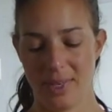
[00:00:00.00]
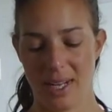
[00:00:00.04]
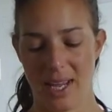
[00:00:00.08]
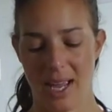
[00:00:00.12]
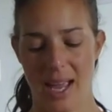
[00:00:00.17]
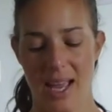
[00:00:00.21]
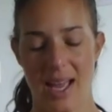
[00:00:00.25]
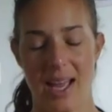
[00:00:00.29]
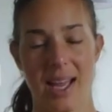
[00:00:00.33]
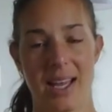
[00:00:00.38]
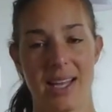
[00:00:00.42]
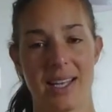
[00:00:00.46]

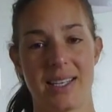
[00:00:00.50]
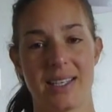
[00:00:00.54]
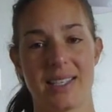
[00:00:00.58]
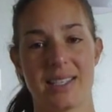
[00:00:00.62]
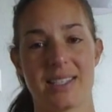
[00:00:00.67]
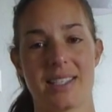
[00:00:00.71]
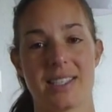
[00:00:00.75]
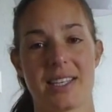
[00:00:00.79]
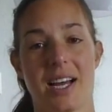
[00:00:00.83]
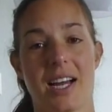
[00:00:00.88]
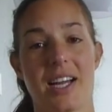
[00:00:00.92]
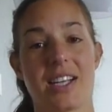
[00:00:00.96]

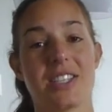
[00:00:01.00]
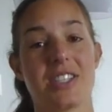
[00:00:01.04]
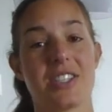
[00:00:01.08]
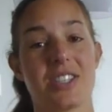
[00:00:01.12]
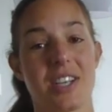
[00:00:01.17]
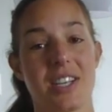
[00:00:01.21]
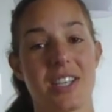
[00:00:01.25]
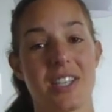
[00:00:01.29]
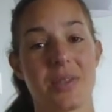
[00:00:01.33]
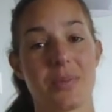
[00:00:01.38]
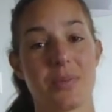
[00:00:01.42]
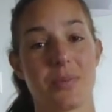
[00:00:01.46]
And I
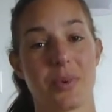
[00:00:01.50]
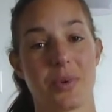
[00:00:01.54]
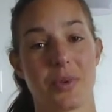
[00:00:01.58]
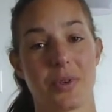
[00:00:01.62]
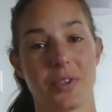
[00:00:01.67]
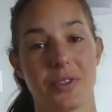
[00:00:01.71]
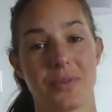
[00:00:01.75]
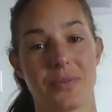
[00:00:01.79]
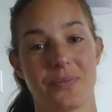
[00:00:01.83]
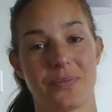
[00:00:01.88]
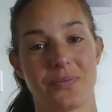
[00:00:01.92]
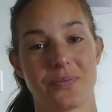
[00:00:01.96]
just
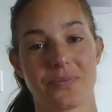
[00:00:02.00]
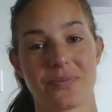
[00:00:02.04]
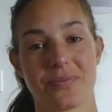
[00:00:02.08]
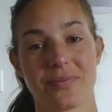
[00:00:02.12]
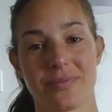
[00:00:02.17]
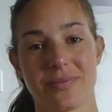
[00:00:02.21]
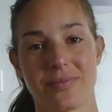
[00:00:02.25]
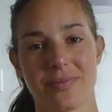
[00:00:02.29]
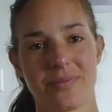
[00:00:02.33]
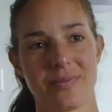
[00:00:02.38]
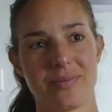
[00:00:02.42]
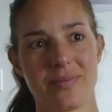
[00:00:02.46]
bought
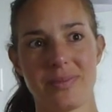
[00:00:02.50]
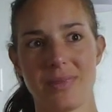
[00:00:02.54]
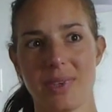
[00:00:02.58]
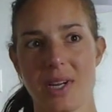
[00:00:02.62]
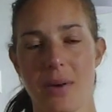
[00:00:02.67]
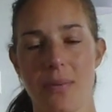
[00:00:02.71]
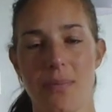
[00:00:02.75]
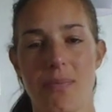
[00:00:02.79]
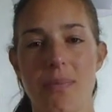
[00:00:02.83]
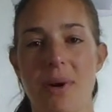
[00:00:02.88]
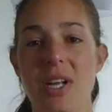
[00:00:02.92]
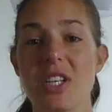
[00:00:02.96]

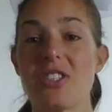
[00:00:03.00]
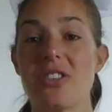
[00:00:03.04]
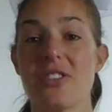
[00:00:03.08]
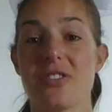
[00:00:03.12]
a bunch